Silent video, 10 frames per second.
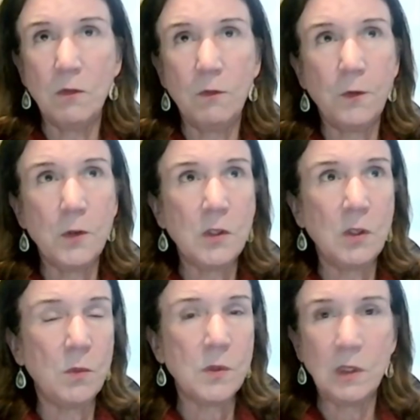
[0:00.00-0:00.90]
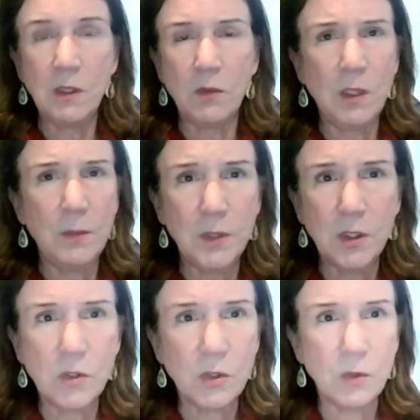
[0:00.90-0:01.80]
first it was li
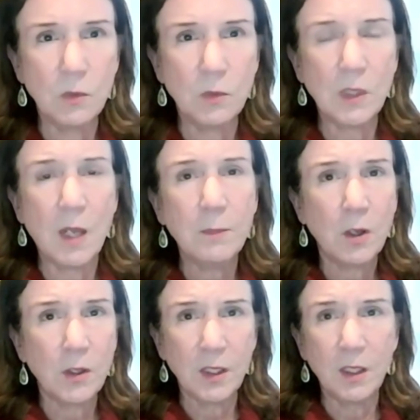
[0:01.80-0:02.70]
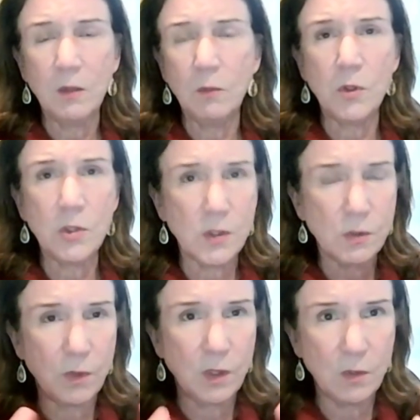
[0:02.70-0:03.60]
limited to Lombardia, which is
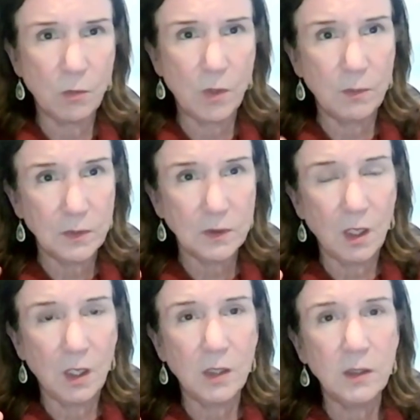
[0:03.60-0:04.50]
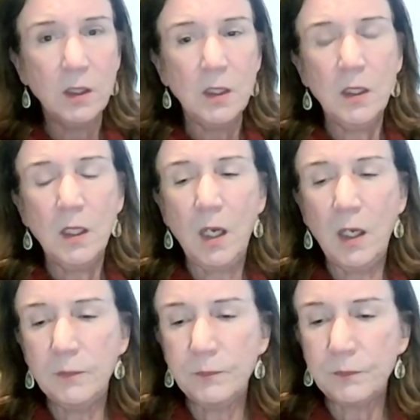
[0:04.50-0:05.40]
around Milan.
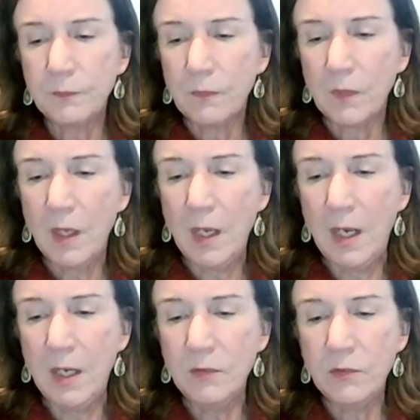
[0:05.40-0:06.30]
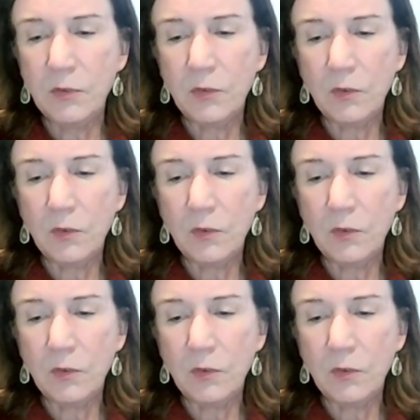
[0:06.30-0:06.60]
Um, and